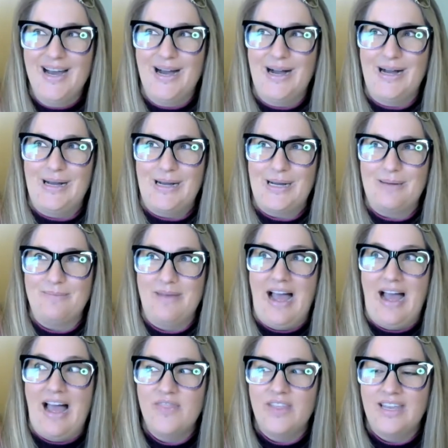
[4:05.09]
Um,
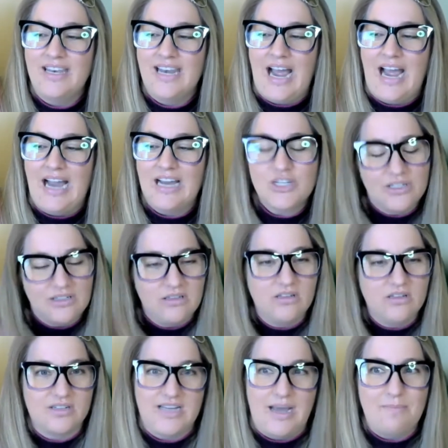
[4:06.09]
and then I actually
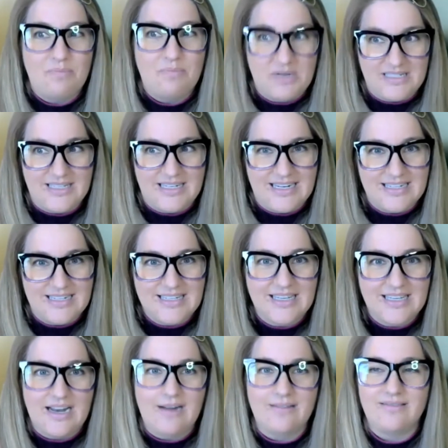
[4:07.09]
looked at business
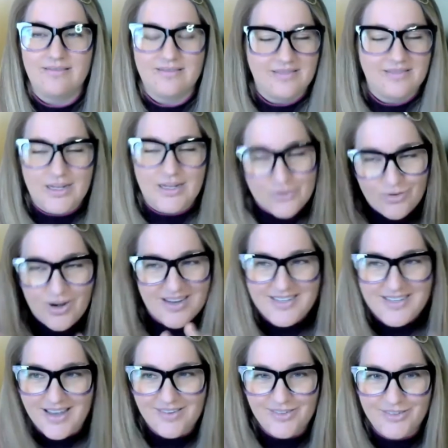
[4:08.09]
and I, that's where I
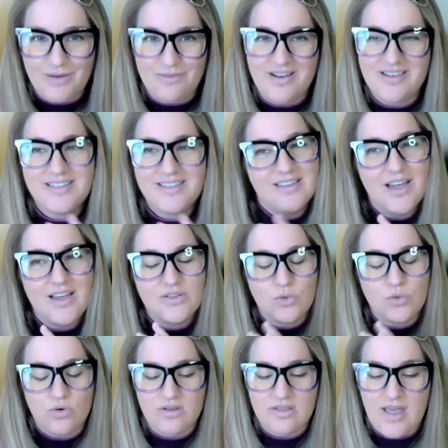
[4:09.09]
settled. I went
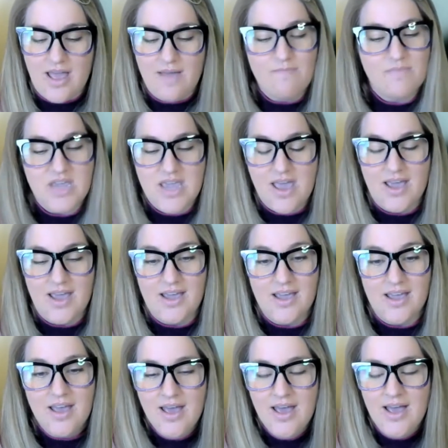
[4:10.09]
toward the
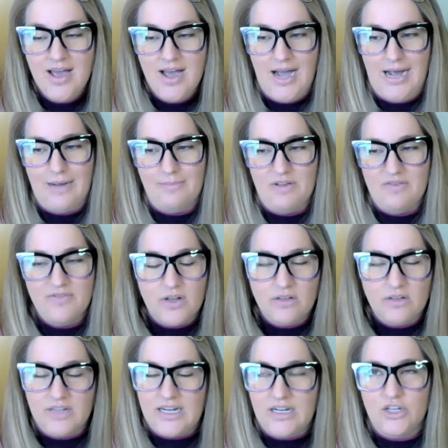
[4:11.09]
MBA um, it
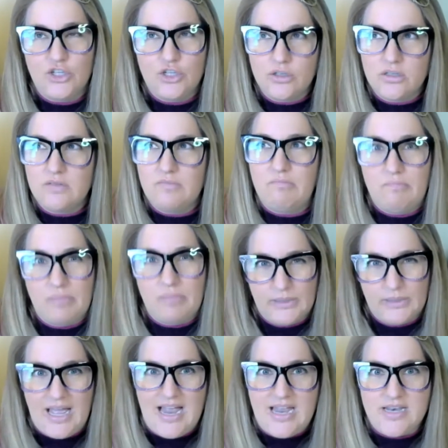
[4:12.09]
felt like a good
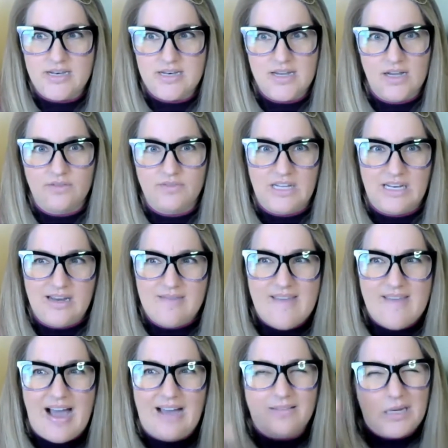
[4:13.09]
blend of getting
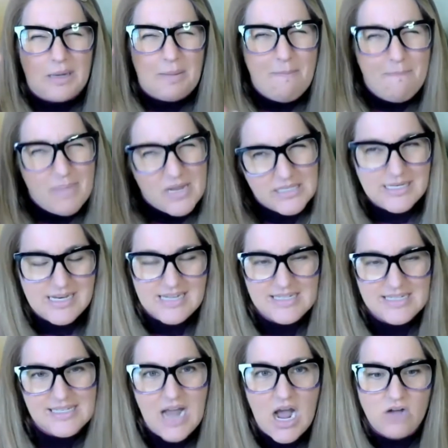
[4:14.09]
that like
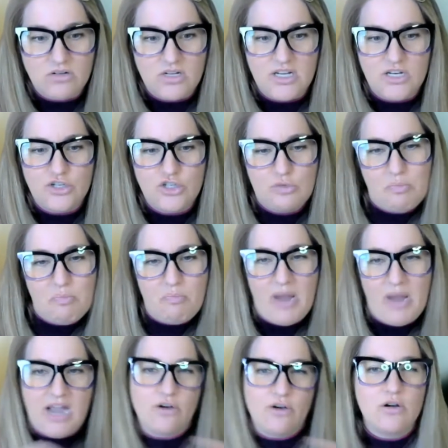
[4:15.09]
business knowledge
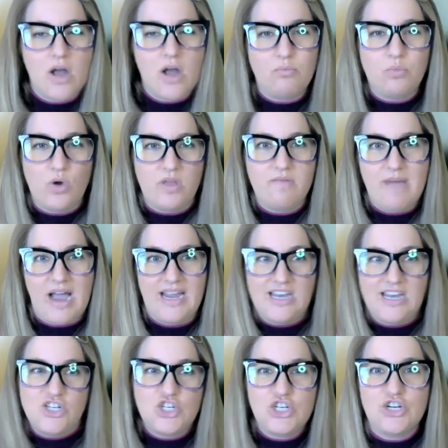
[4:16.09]
mm-hmm. paired up with my
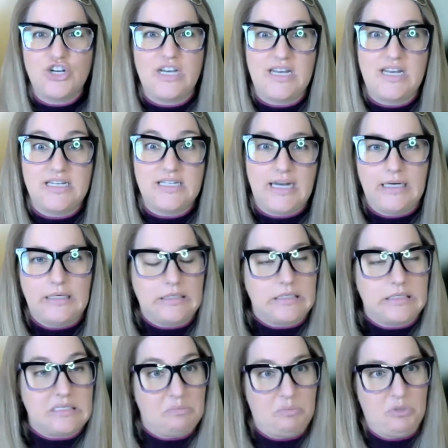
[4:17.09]
engineering and tech
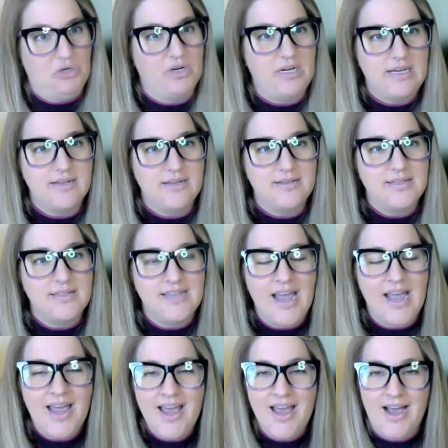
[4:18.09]
experience.
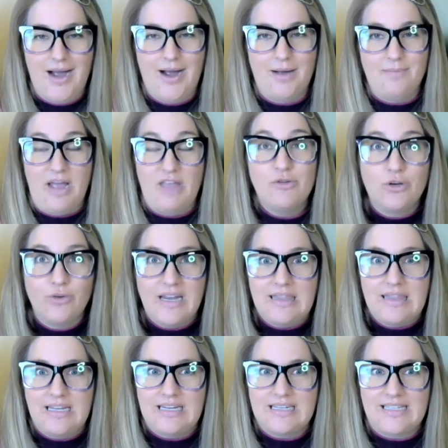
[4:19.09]
Mm-hmm. Um, and the
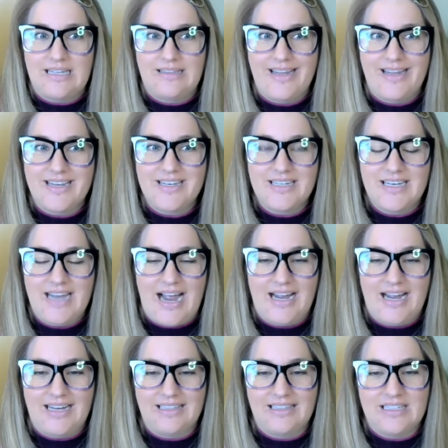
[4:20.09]
great thing is, I landed
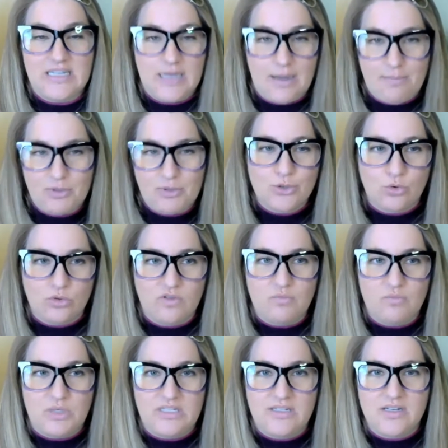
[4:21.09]
at the Tepper School
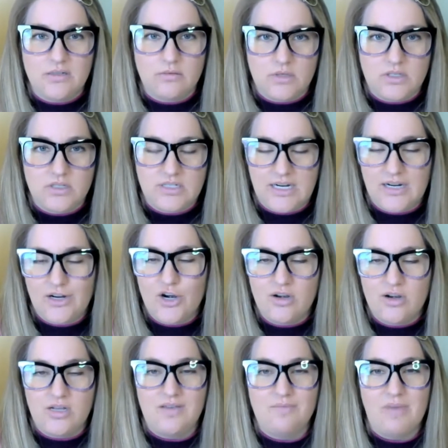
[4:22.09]
of Business, which is at
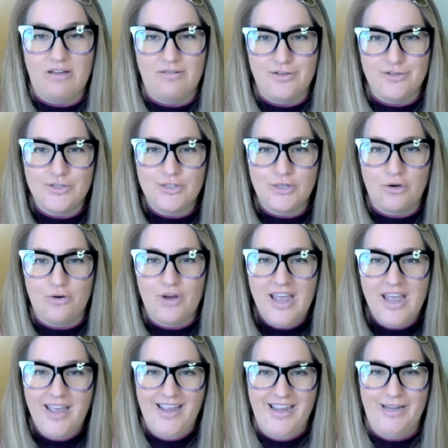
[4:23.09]
Carnegie Mellon. So
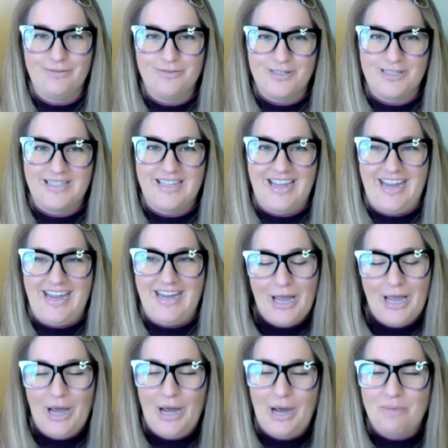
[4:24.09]
it was
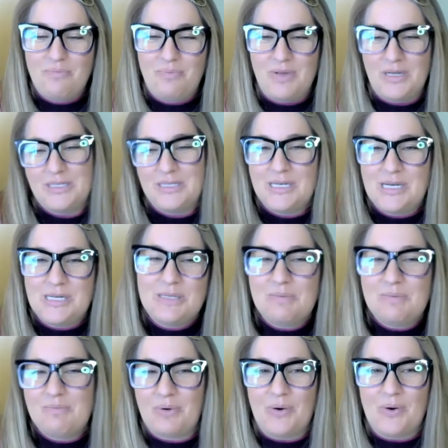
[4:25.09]
like a
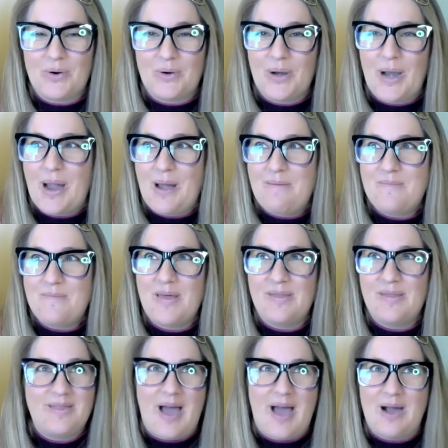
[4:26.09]
business
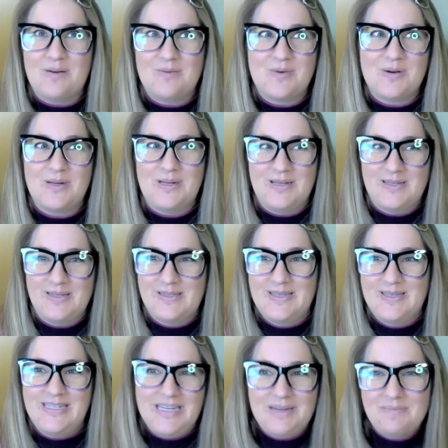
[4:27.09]
program that was
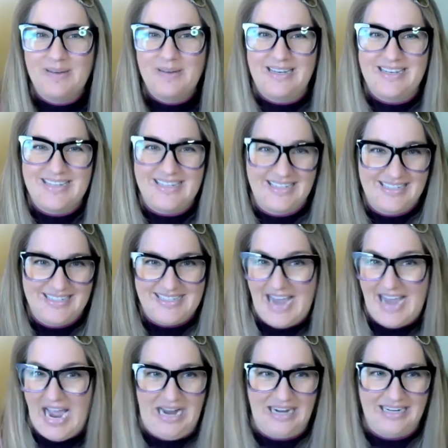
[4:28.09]
deep into
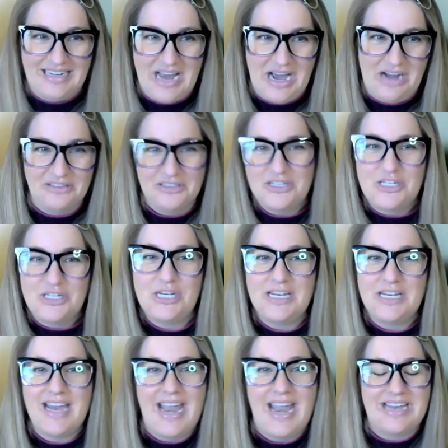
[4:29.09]

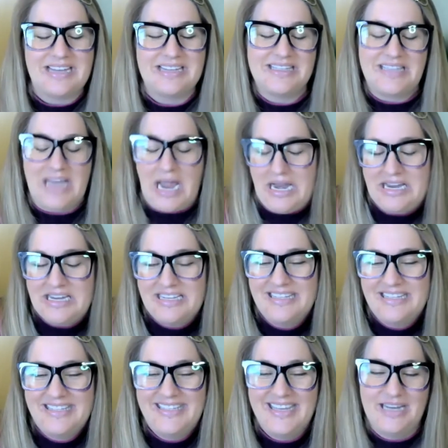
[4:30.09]
technology and
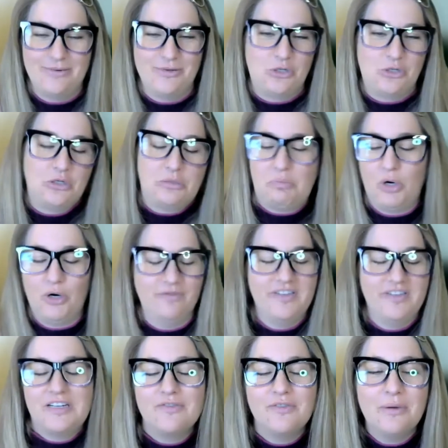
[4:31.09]
science, and it was just mm-hmm.
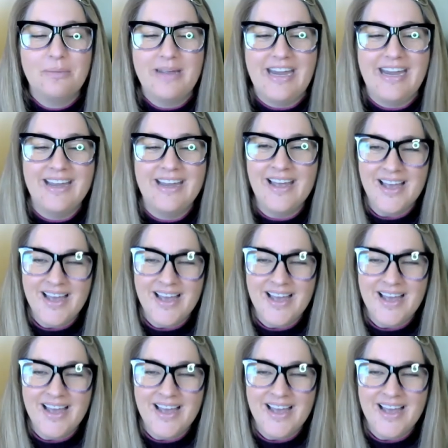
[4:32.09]
perfect for me.